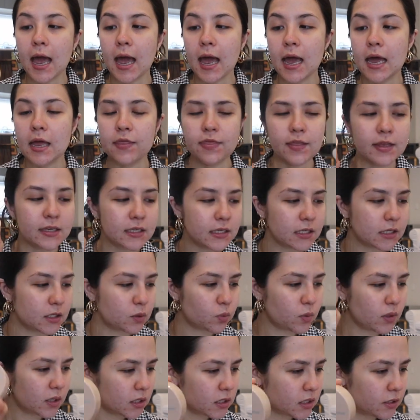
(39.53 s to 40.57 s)
And
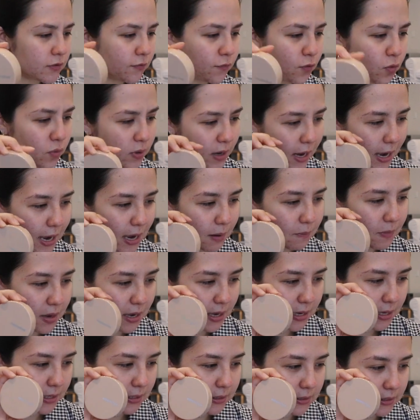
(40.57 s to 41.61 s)
this one's full name
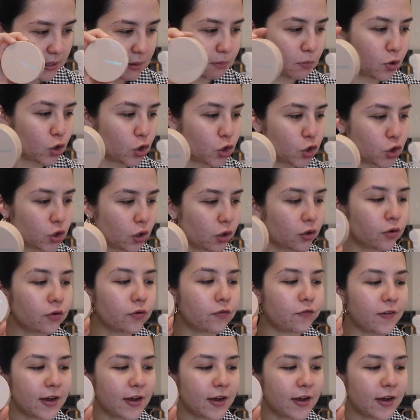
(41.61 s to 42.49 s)
is the Moonshot